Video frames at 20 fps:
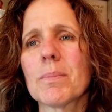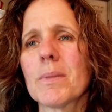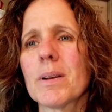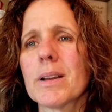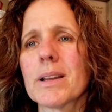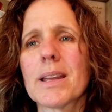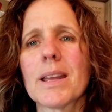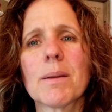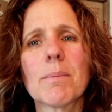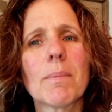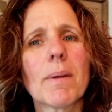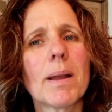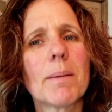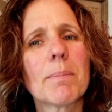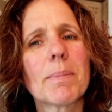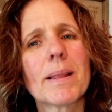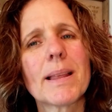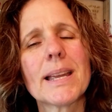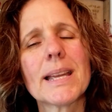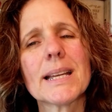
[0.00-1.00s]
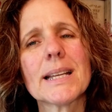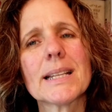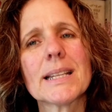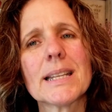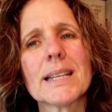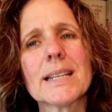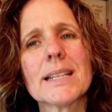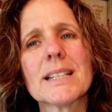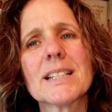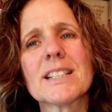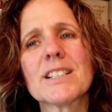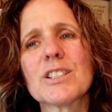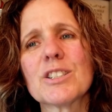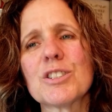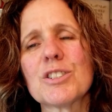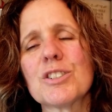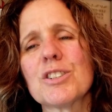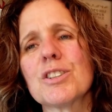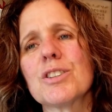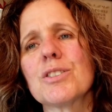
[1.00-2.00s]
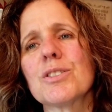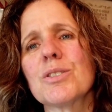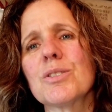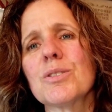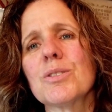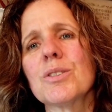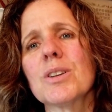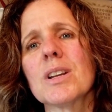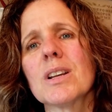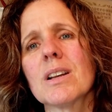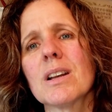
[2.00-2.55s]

Again, my plan is to